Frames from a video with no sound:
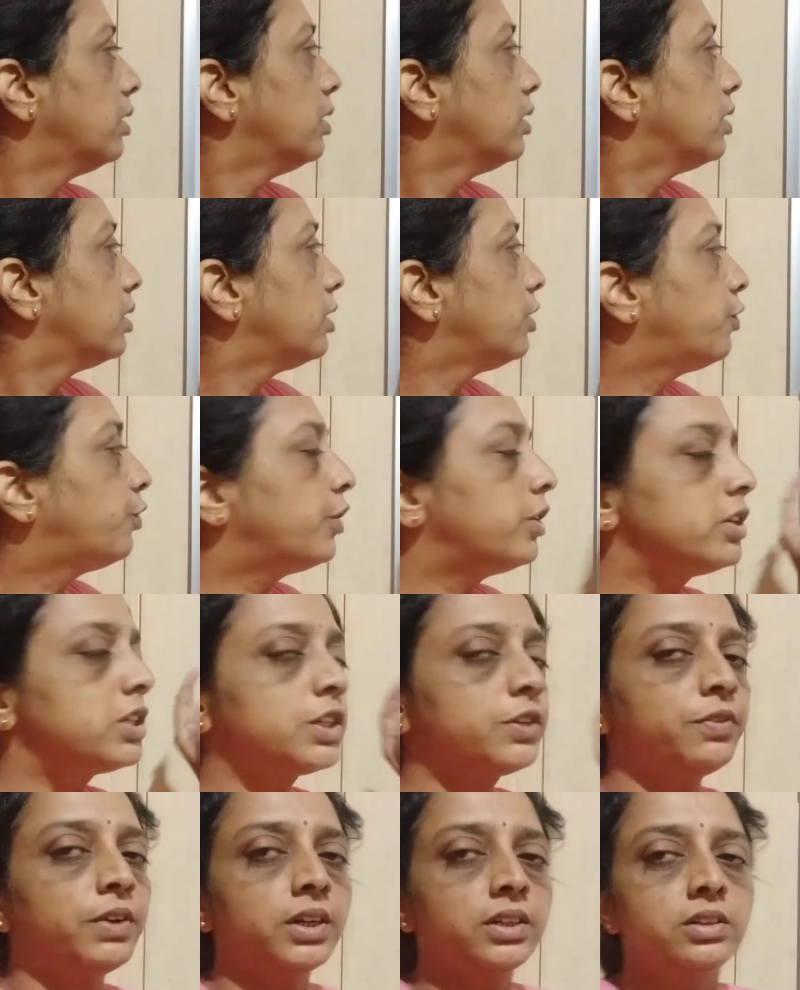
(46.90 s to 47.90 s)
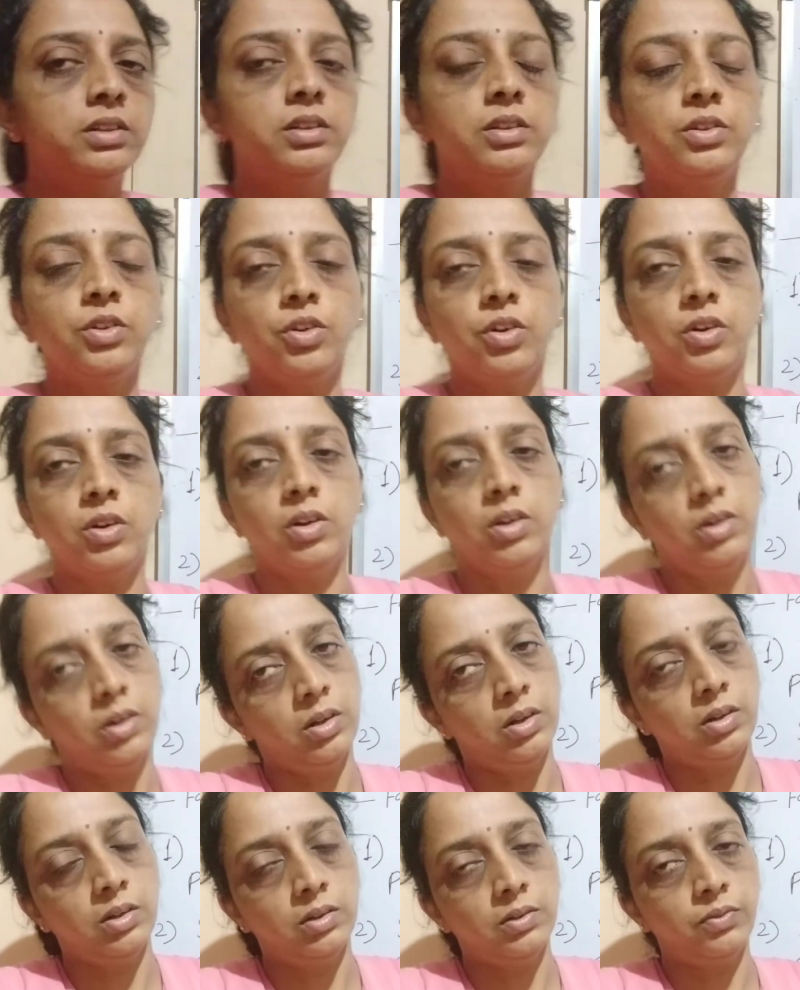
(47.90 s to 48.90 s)
The first factor,
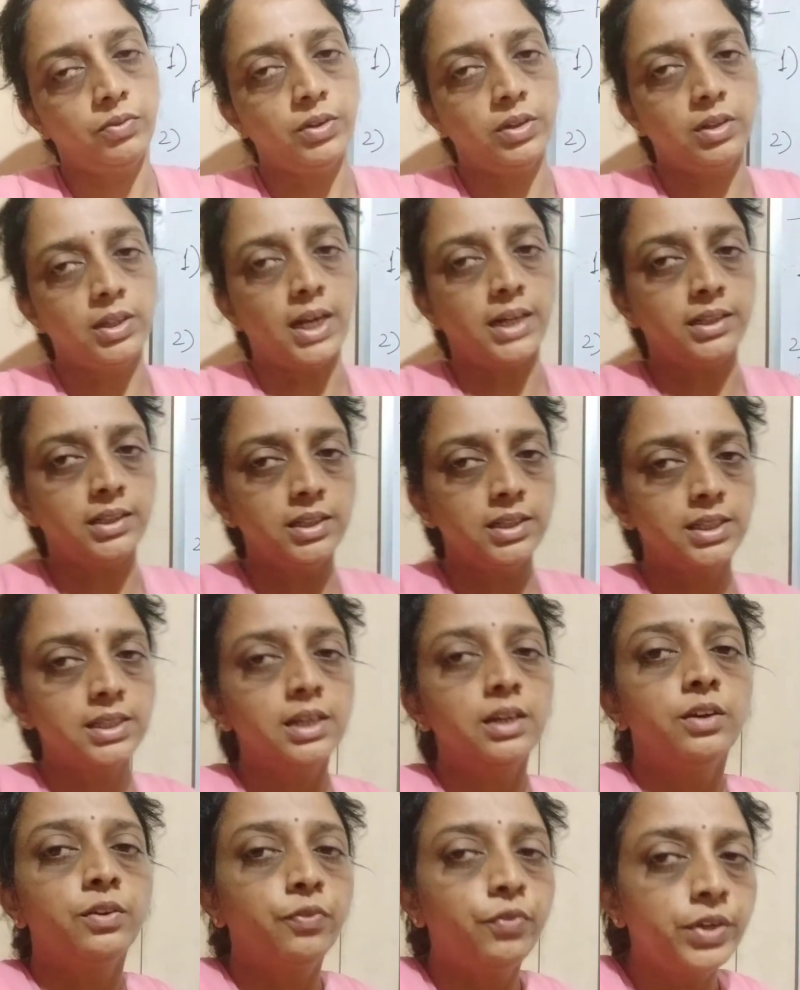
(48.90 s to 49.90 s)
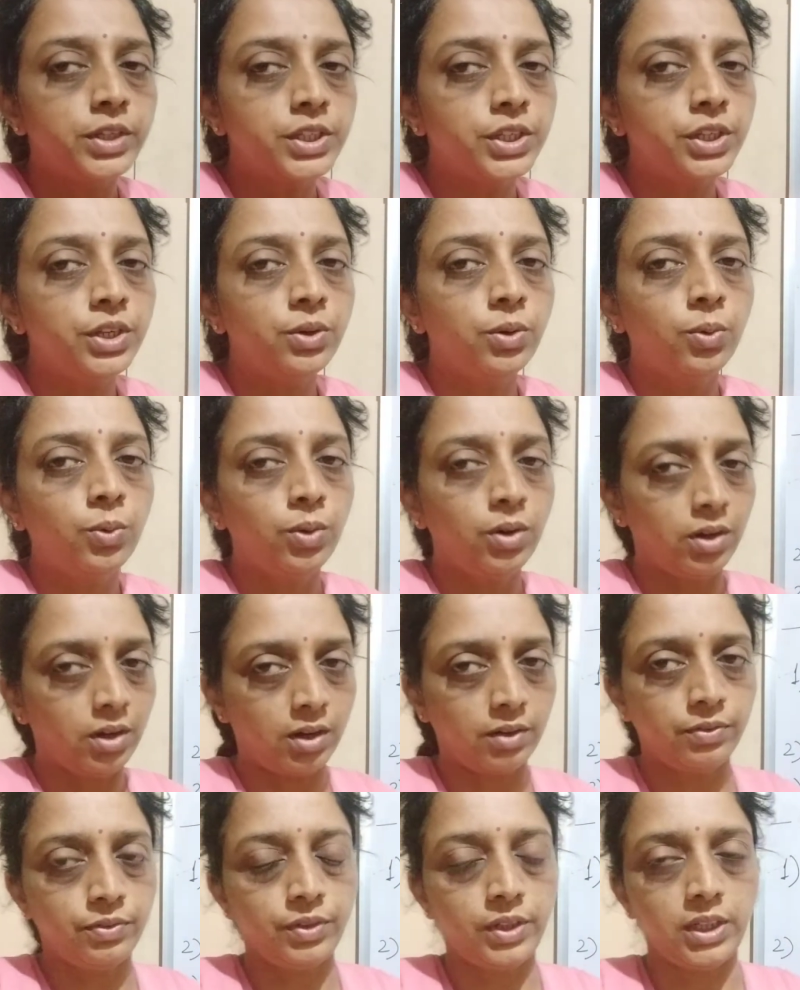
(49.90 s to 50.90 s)
that is
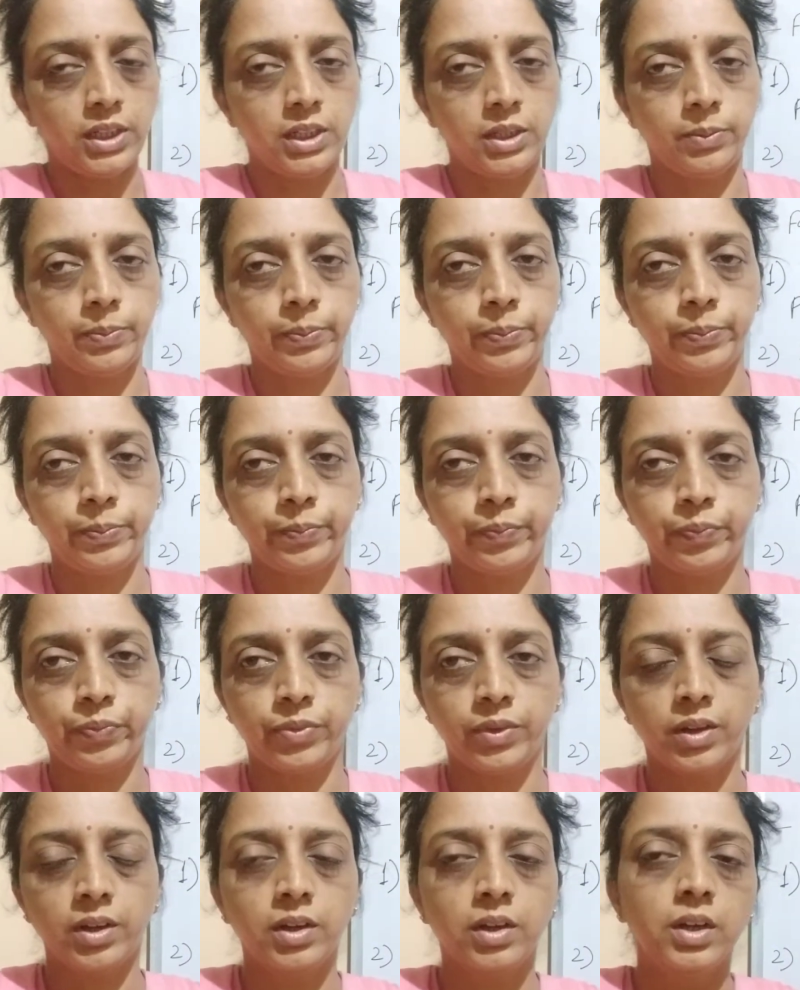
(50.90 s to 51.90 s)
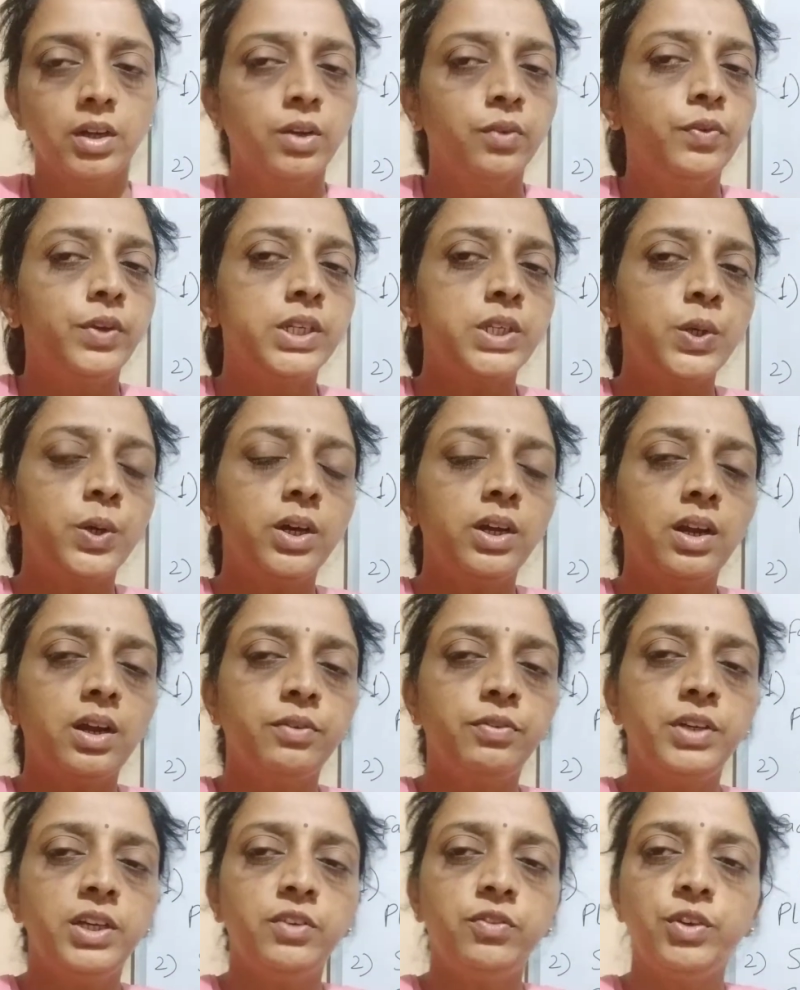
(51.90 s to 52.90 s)
physiography.
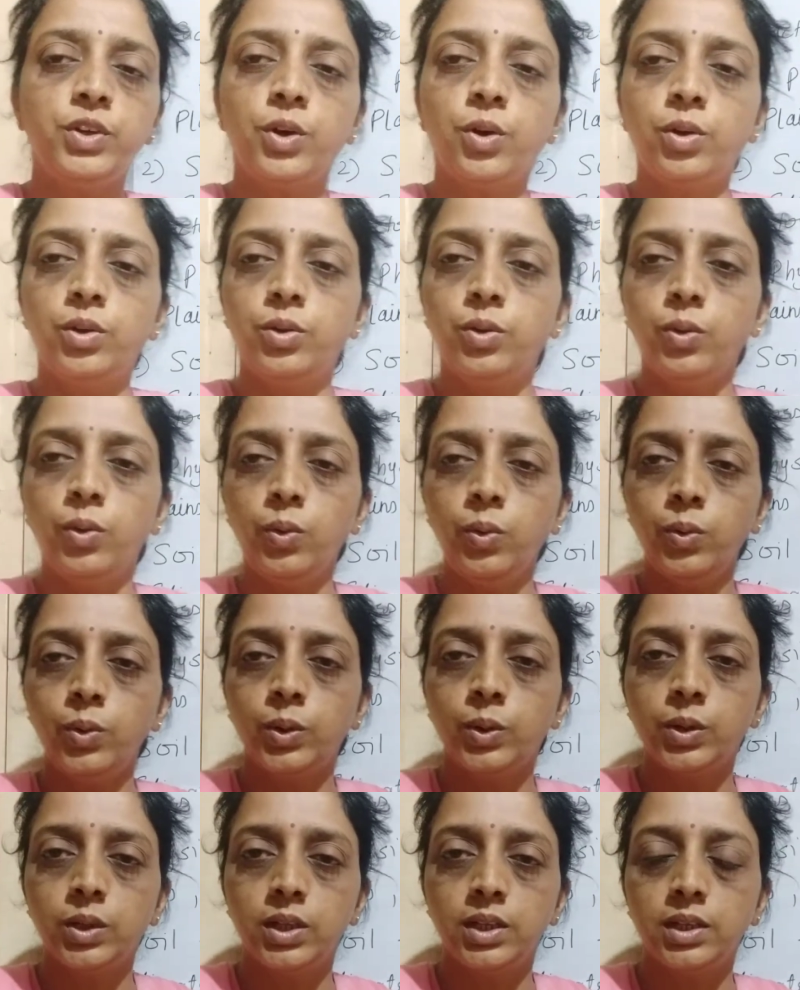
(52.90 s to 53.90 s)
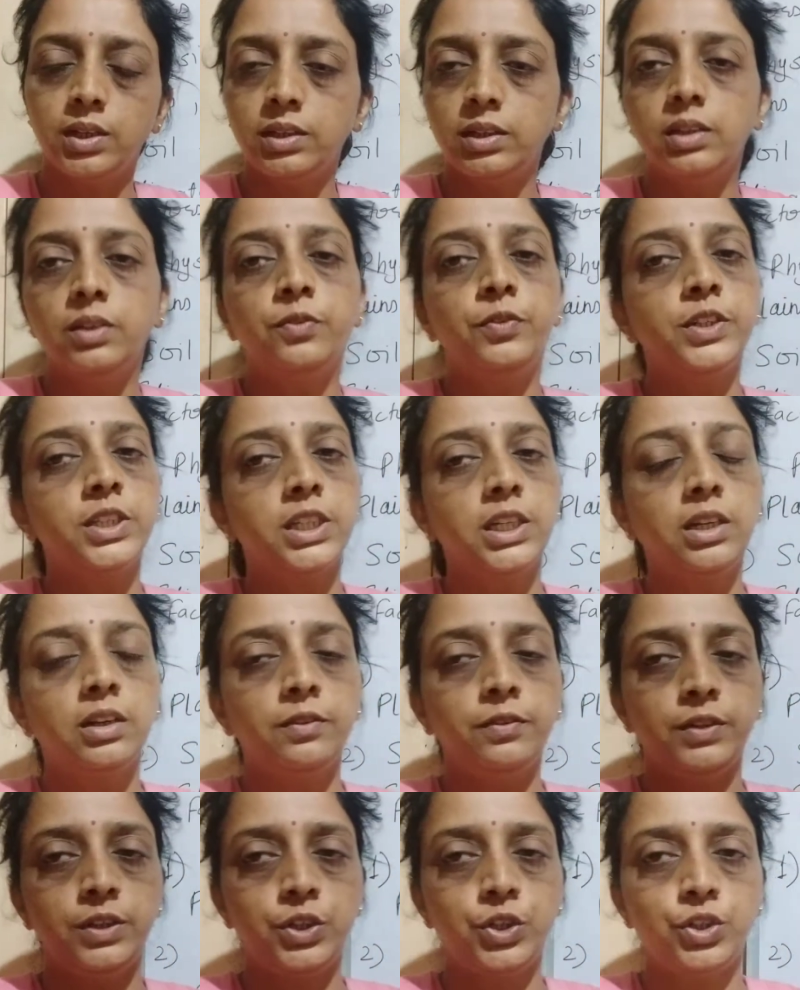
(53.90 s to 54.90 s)
Physiography, we all know the physical
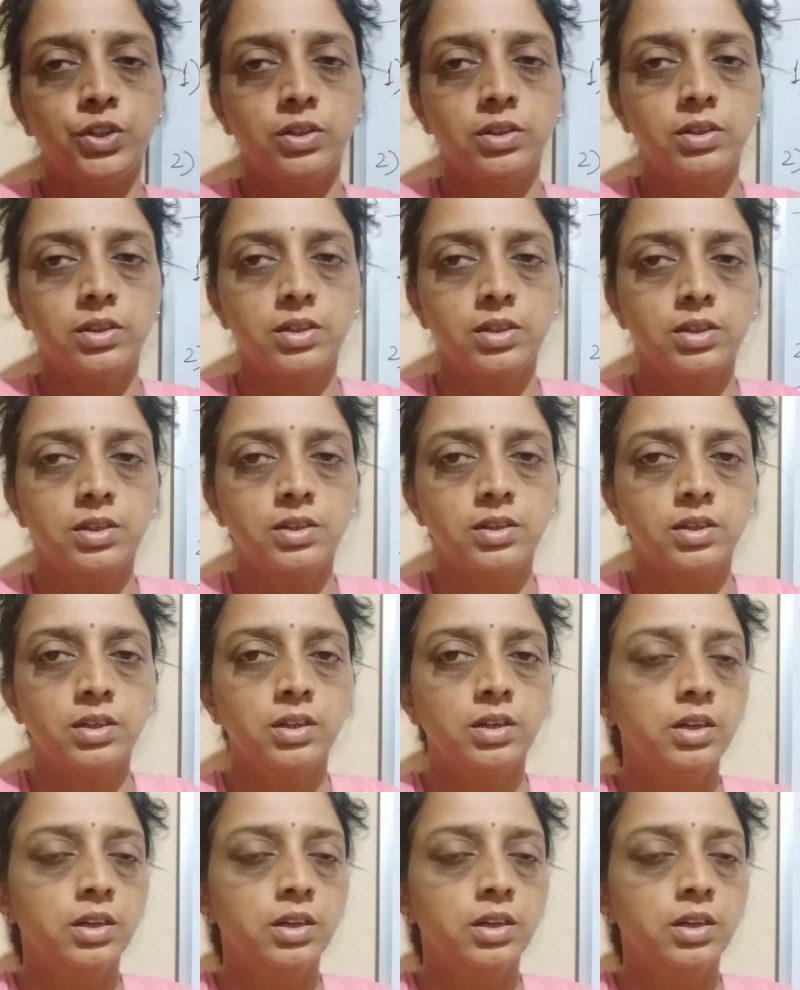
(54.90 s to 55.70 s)
features.